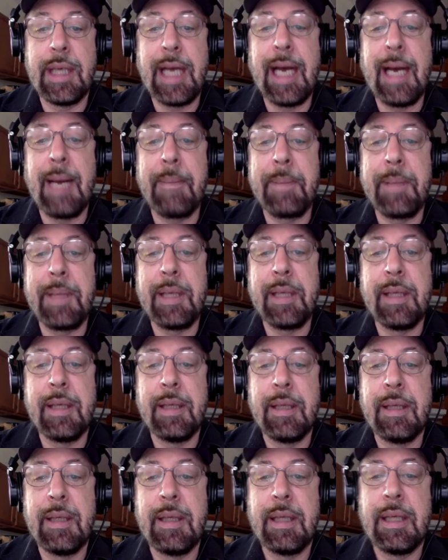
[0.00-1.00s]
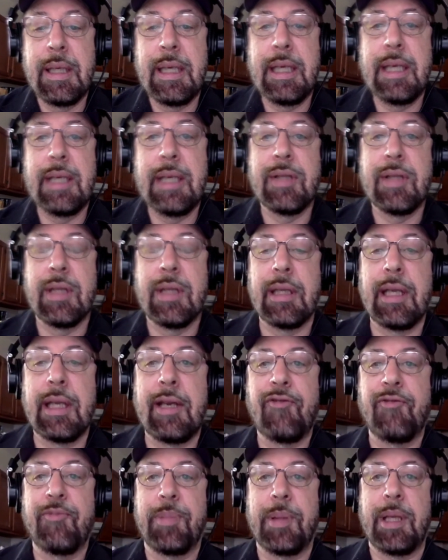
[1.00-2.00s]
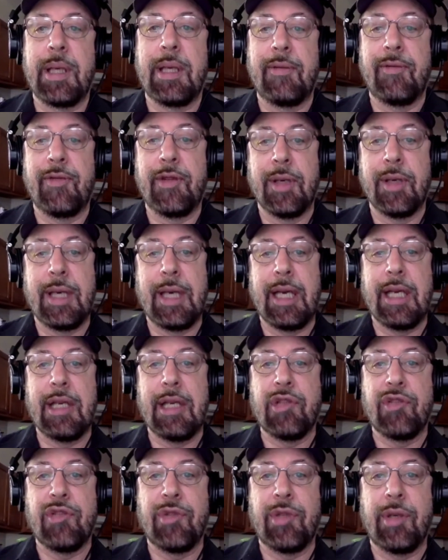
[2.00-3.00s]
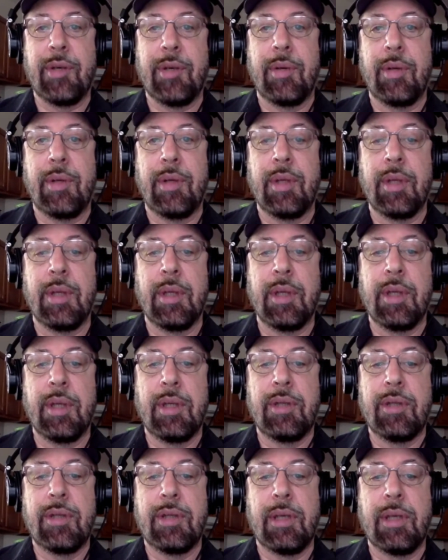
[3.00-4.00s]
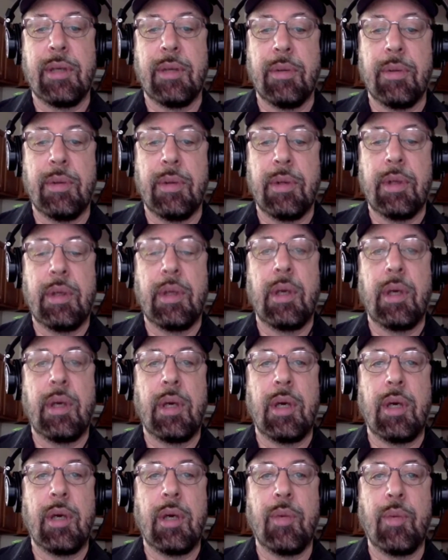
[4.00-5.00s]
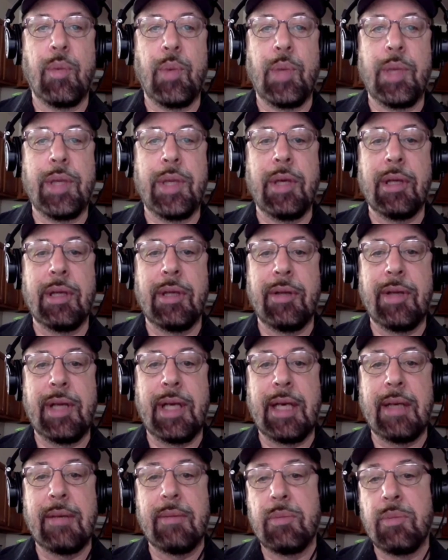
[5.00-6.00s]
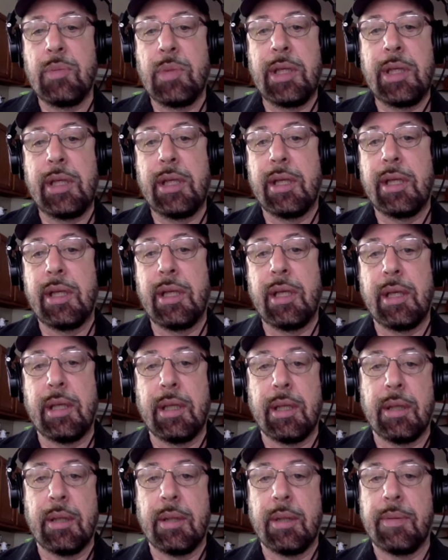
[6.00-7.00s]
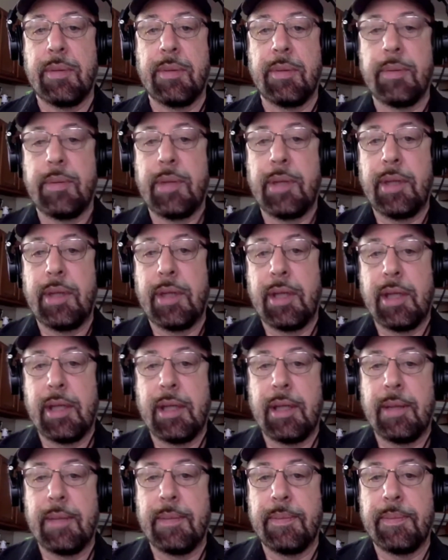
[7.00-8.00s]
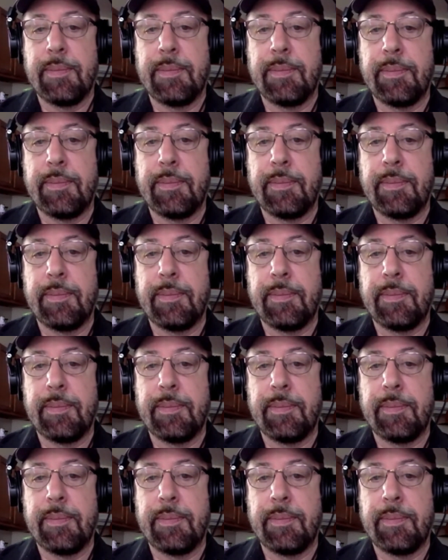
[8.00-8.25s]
copy is the lifeblood of your cash flow. So uh, with all of that, what do you think? What are you thinking?